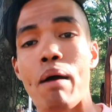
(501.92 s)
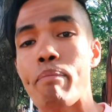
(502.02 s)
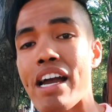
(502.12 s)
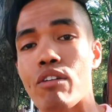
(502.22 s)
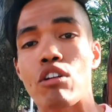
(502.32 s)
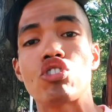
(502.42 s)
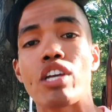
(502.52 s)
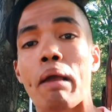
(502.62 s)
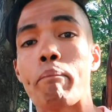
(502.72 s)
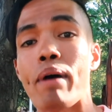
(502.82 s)
my background
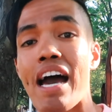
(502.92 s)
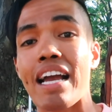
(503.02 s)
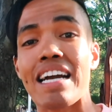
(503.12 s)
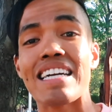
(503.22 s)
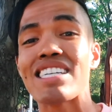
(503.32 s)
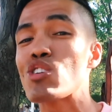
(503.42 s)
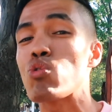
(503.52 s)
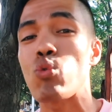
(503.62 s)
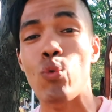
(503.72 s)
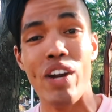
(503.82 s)
check back
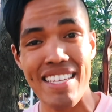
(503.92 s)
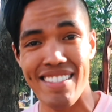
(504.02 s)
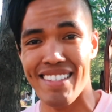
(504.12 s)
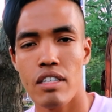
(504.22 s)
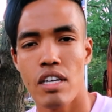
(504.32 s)
crazy.